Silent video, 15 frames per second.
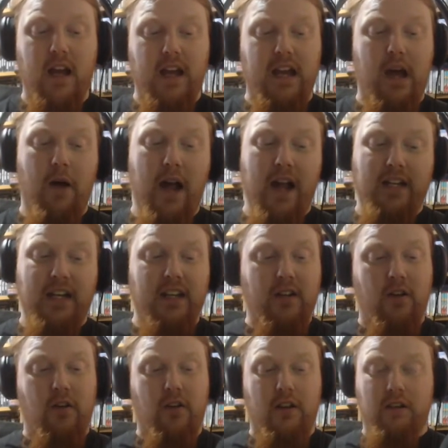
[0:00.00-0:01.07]
Now, I did
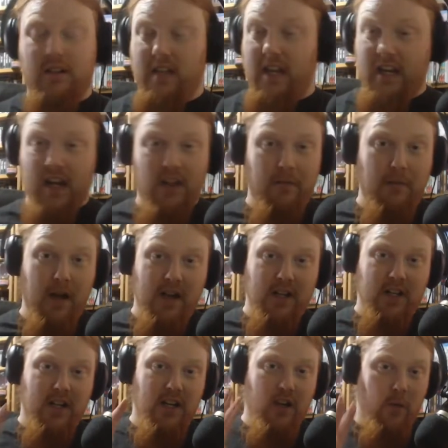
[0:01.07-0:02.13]
cut, take it out of the
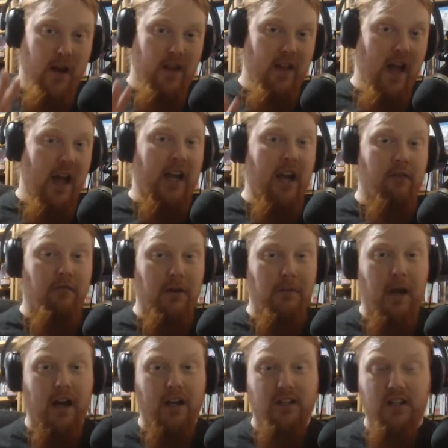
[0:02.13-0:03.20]
packaging in a way that I can
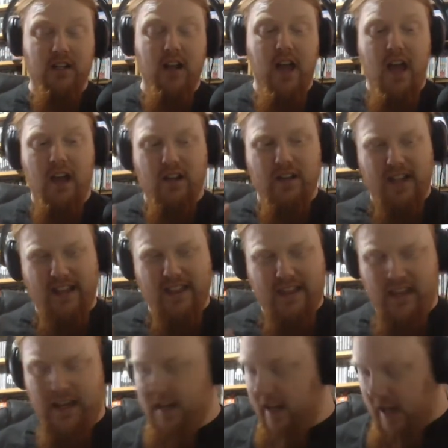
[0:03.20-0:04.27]
repackage it because I
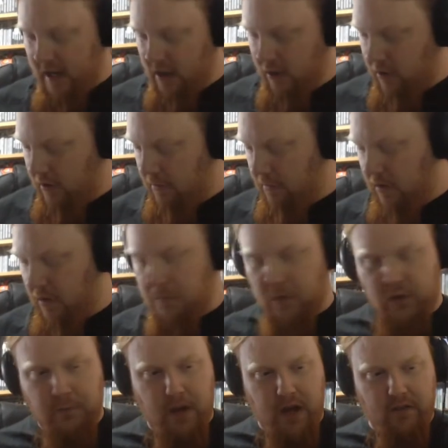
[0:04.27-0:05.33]
think it look look
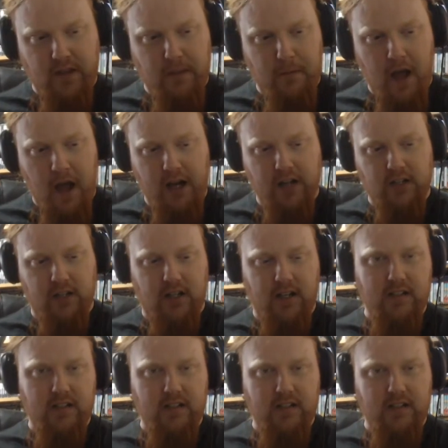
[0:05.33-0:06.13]
much better in the packaging.